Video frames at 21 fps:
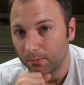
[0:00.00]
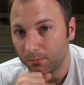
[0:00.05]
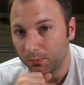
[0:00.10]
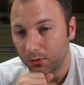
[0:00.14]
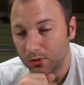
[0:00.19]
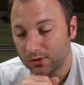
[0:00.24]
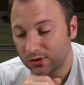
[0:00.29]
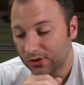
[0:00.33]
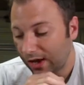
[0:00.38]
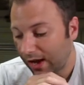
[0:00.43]

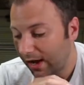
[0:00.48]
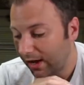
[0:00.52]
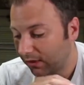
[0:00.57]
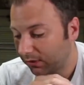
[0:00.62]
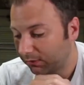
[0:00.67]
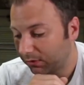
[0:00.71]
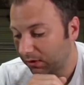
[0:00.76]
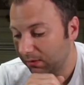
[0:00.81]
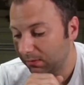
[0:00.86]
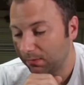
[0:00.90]
Prusa
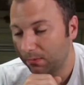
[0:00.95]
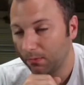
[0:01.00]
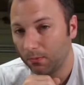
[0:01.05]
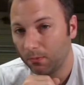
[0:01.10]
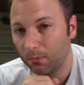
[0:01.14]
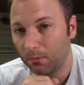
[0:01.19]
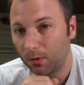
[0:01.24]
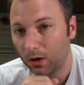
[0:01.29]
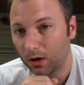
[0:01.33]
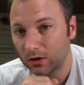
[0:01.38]
i3
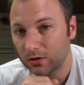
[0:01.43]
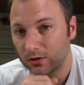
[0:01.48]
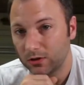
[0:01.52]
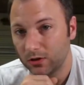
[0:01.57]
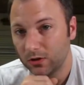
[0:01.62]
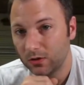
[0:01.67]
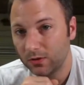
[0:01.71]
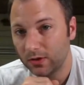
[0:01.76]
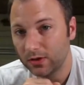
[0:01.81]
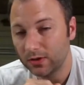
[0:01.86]
Mark
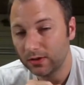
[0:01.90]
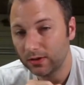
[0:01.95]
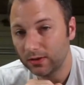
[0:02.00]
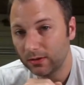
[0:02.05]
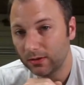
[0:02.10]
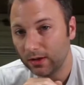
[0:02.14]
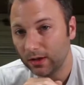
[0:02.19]
II